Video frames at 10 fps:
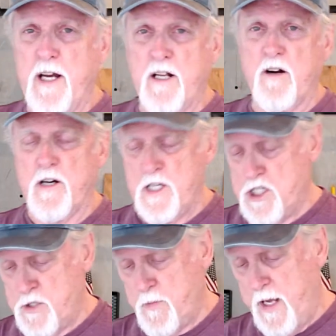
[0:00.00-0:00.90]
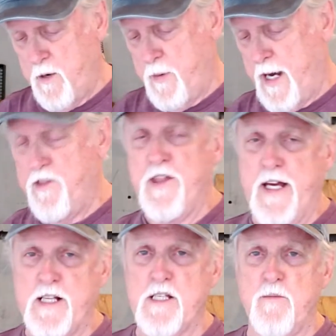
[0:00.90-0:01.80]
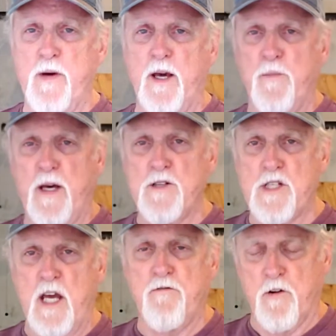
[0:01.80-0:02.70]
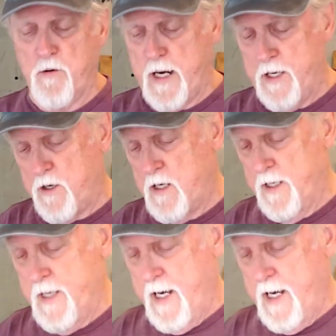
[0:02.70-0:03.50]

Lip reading: encourages me to buy things that make me a safer rider.